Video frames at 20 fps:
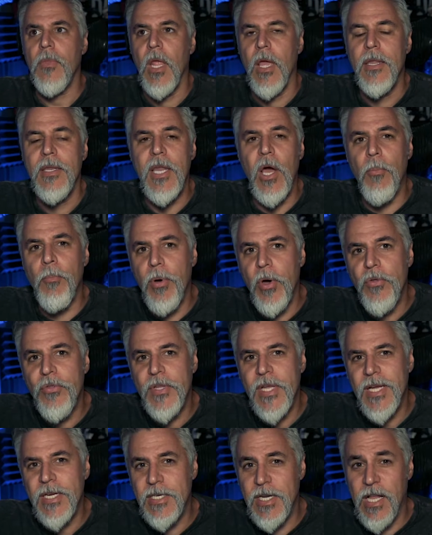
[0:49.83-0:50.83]
Now, both
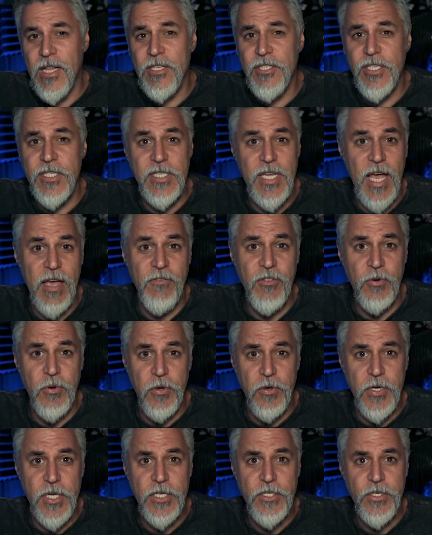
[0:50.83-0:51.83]
technologies have their
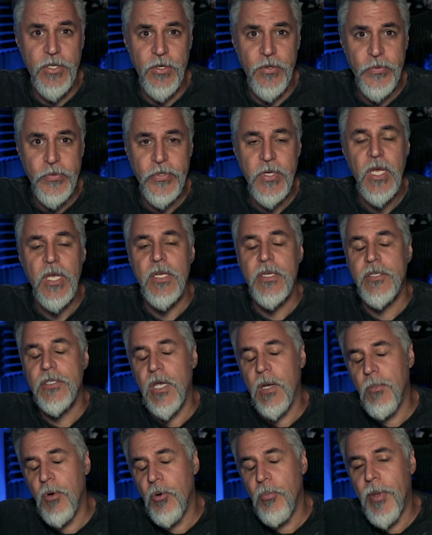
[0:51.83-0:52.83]
own issues.
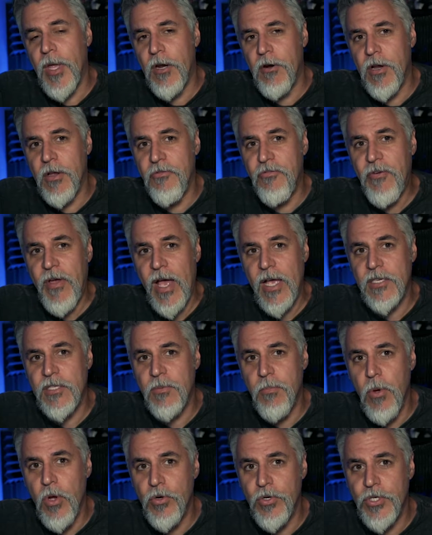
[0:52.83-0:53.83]
Some are better at
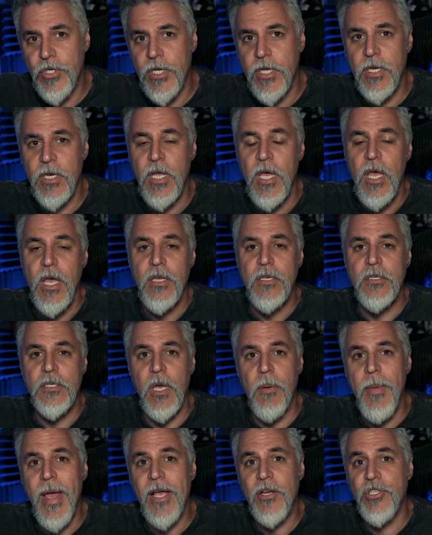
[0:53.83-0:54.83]
fast motion.
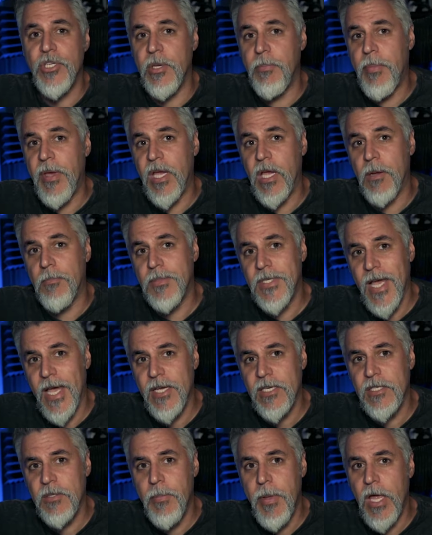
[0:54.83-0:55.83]
Some actually pick up
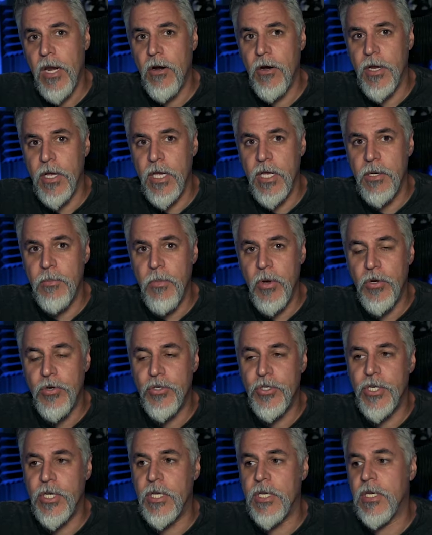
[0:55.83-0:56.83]
text better in
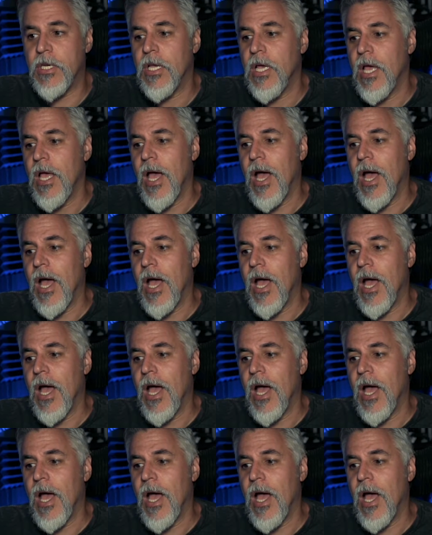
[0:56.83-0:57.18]
motion.